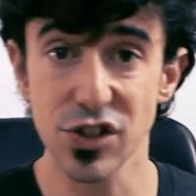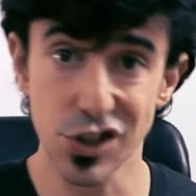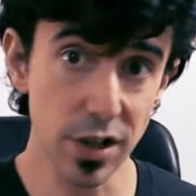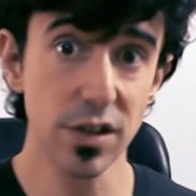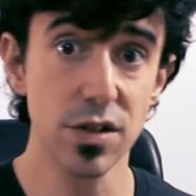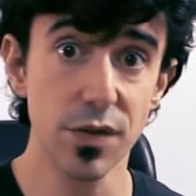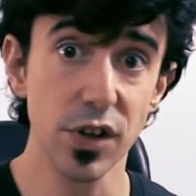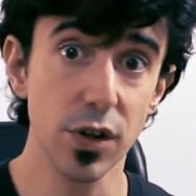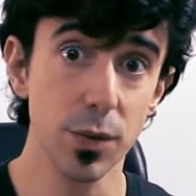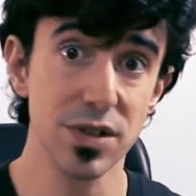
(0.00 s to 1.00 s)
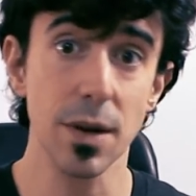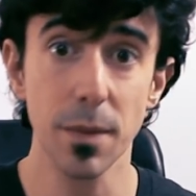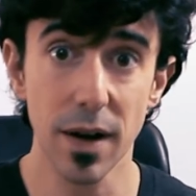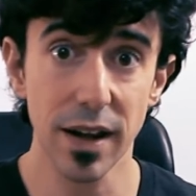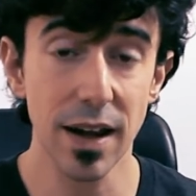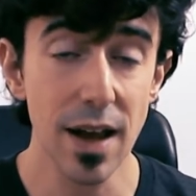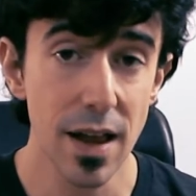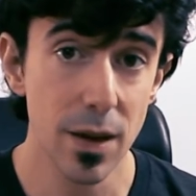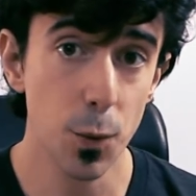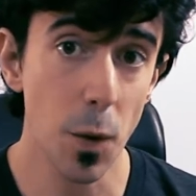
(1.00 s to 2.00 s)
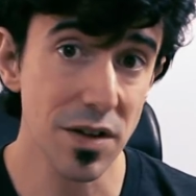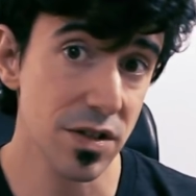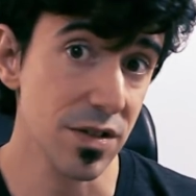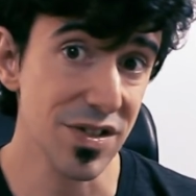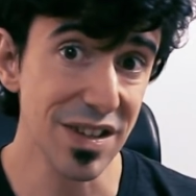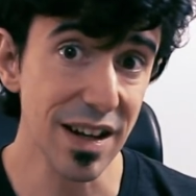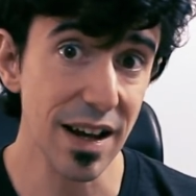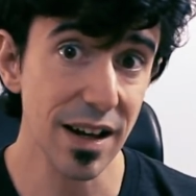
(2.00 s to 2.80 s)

and share this video with somebody that wants to see